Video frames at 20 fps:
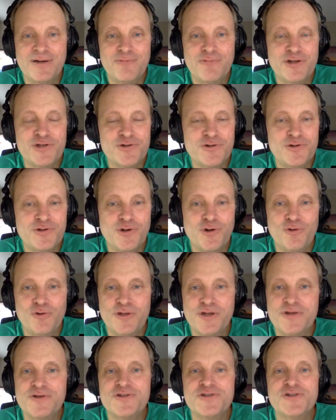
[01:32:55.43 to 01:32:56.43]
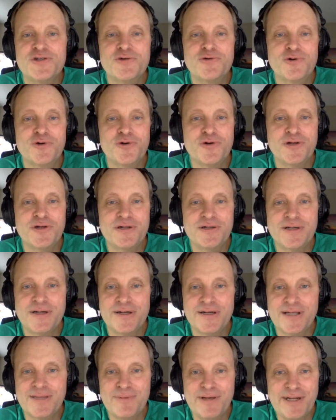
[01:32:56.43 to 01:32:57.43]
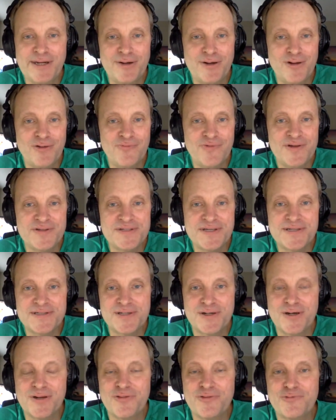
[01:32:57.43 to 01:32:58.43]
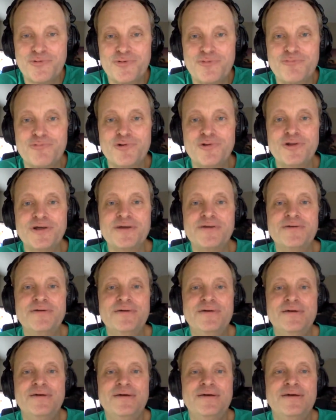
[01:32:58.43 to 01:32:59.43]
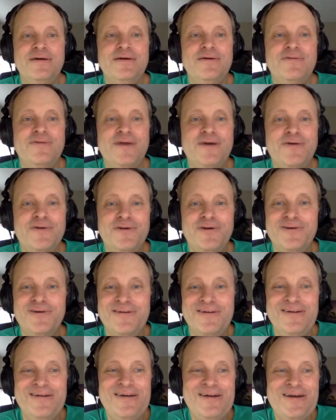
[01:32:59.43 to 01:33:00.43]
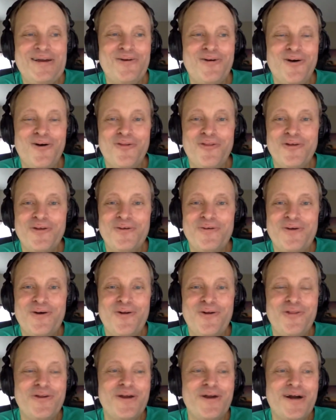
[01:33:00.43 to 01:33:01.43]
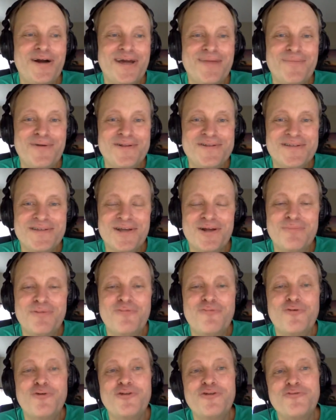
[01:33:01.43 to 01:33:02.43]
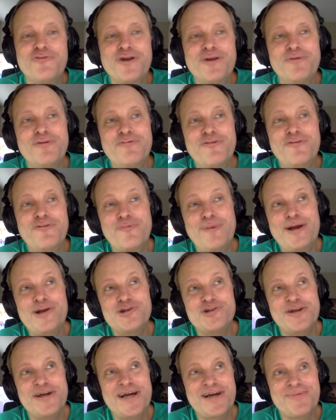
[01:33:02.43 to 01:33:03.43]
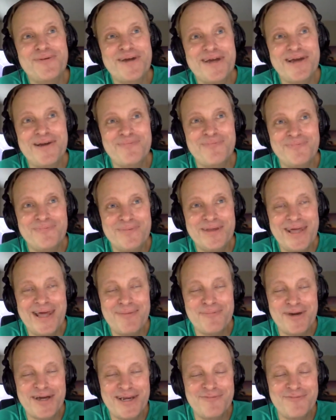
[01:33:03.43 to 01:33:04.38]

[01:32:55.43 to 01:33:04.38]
Richard Dolan is so good at documenting all of this. He's gone through and really found all the documents that, before the Freedom of Information Act became